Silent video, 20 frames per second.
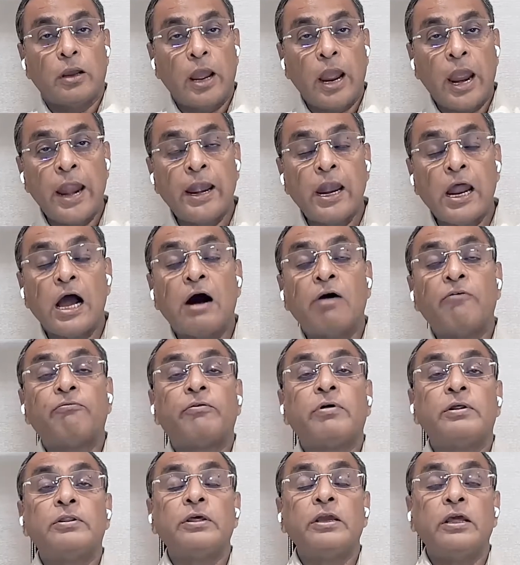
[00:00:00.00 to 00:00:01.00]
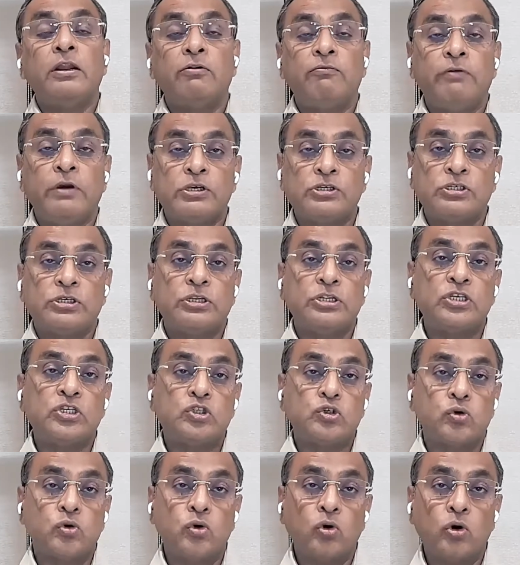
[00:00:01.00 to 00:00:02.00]
And after the infection
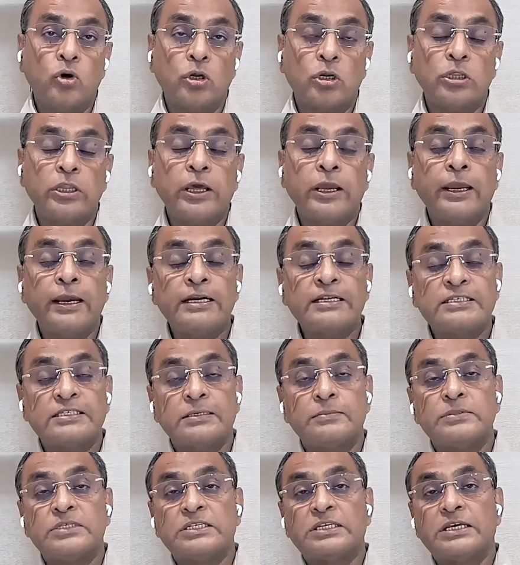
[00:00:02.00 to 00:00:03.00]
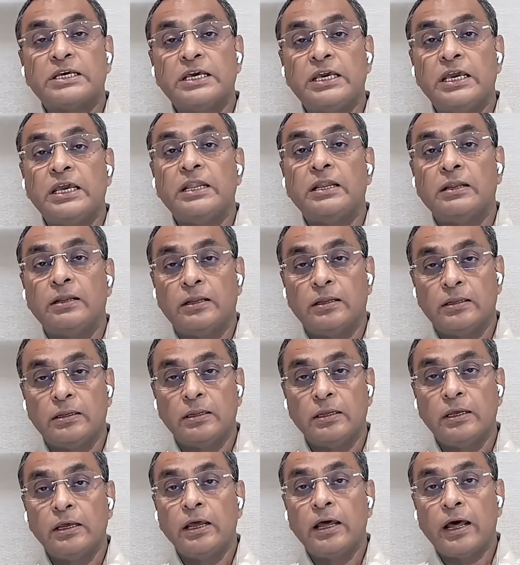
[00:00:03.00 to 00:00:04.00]
is over, they get some skin
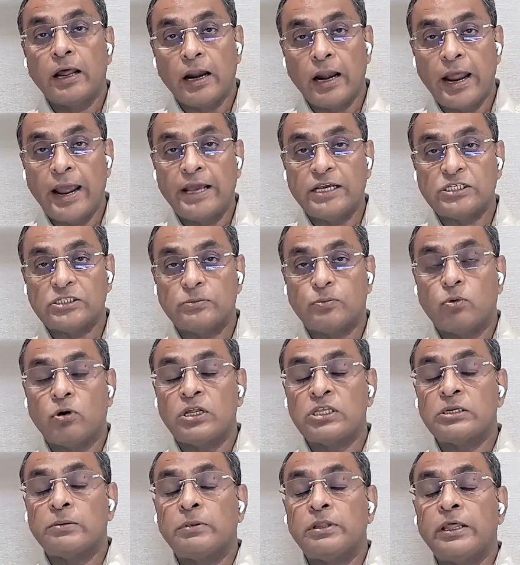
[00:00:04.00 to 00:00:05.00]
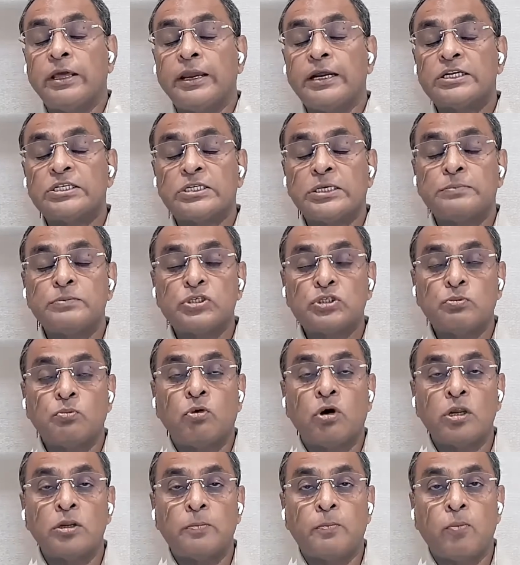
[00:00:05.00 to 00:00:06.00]
rash. For example, they get some
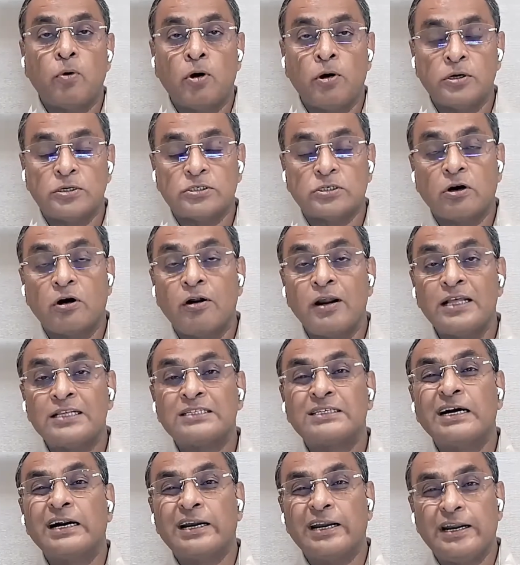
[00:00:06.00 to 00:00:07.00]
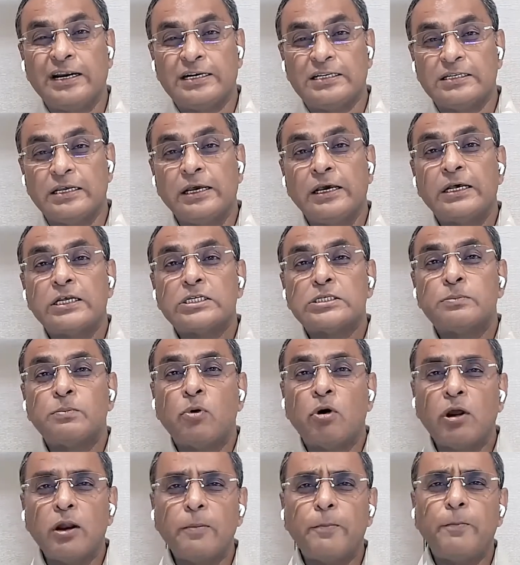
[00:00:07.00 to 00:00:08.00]
small spots called as guttates,
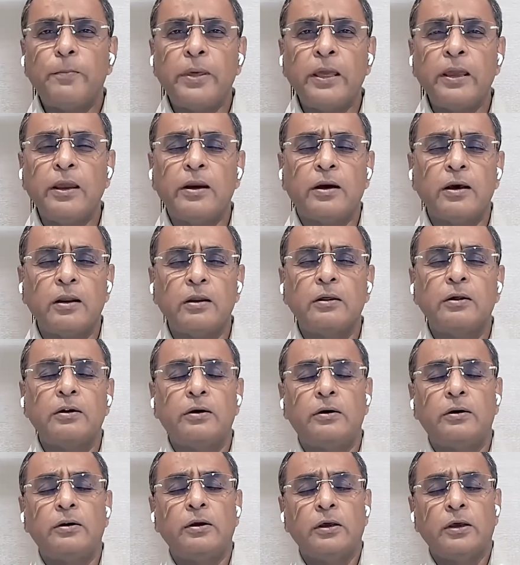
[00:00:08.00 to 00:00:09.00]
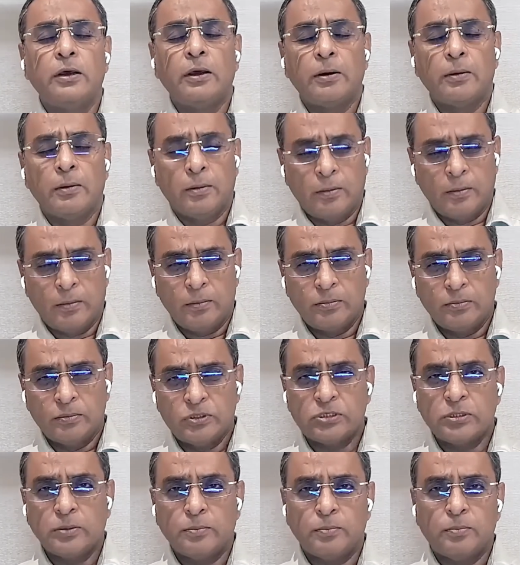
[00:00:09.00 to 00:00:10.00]
small pink color,
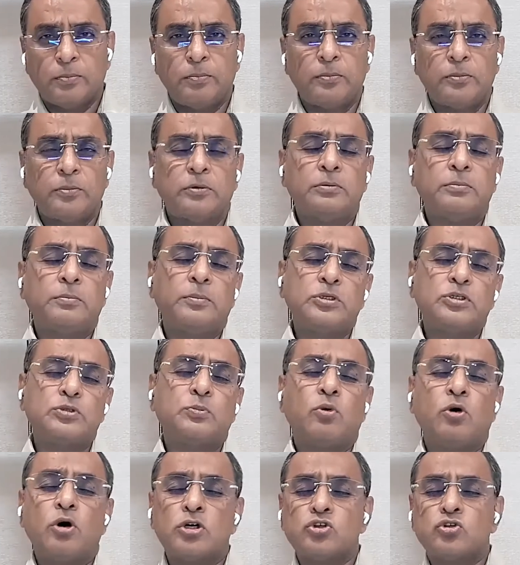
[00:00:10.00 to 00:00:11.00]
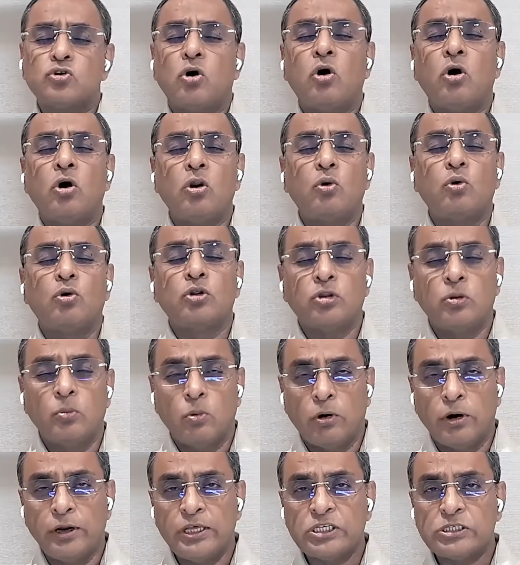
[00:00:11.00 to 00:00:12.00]
some spots all over the
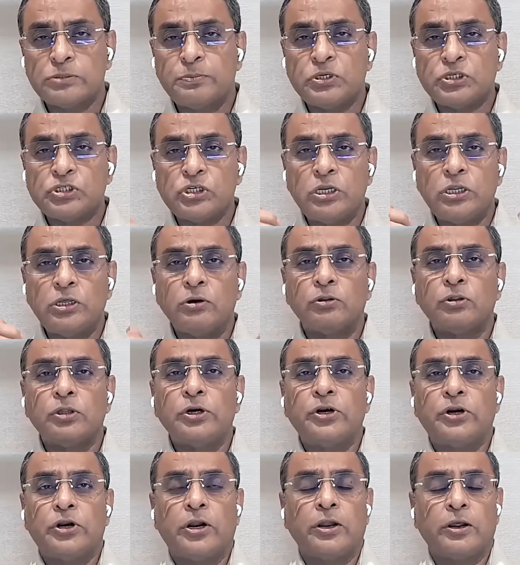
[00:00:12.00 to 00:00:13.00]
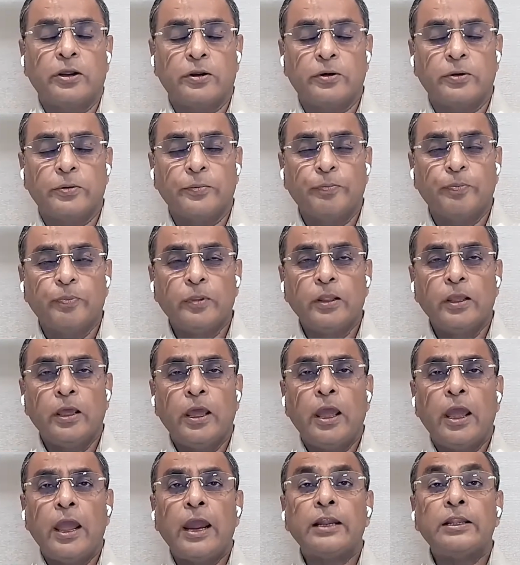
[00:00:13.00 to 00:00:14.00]
body, especially on the front.
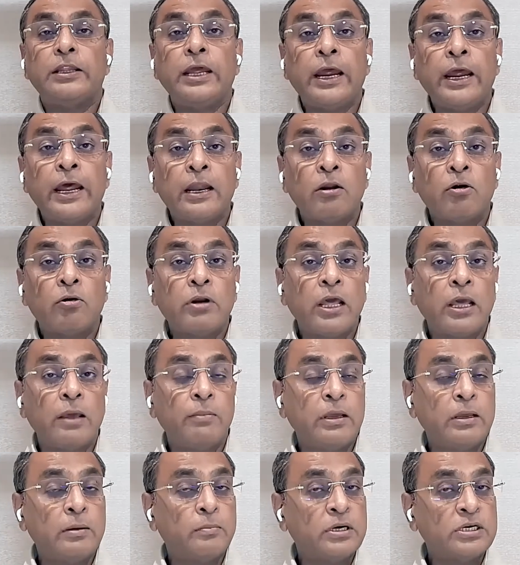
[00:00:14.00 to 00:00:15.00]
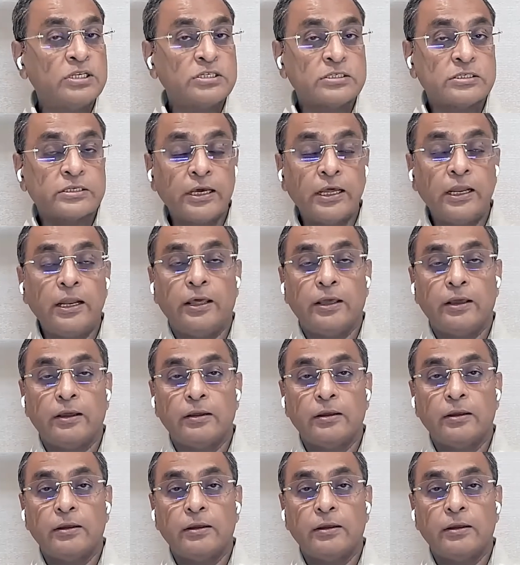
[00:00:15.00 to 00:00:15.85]
And they are not having much scaling.